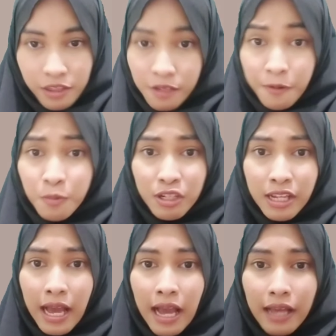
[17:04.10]
the
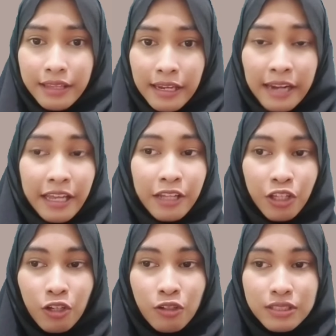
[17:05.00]
formula that I can
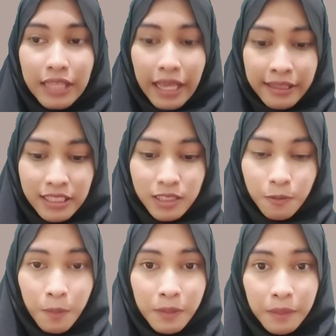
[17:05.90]
use in this
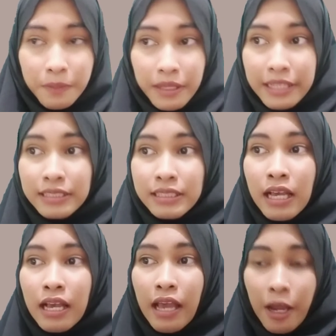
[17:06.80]
problem is
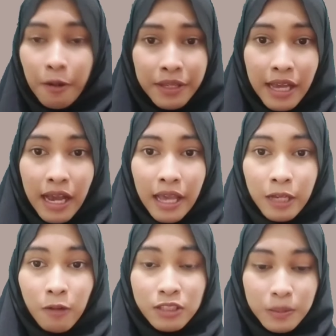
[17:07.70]
area
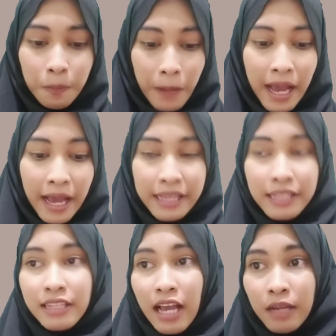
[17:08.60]
equals pi
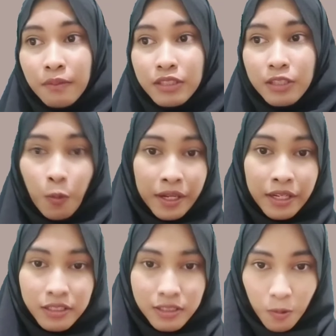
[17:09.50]
times
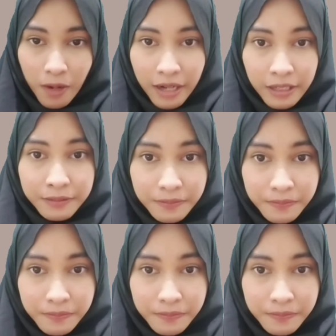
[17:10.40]
radius square.